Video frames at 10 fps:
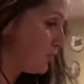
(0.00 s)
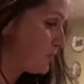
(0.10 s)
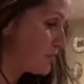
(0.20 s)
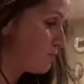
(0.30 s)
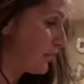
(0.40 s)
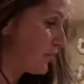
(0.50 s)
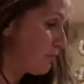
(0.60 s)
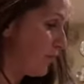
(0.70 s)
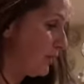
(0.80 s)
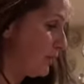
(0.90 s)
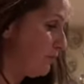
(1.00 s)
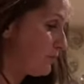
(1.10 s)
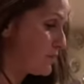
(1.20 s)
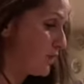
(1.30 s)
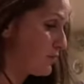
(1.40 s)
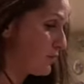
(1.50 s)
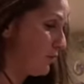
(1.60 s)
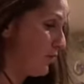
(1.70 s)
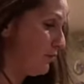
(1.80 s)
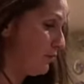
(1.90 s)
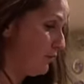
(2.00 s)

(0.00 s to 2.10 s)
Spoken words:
I'm just making a patty for tea tonight.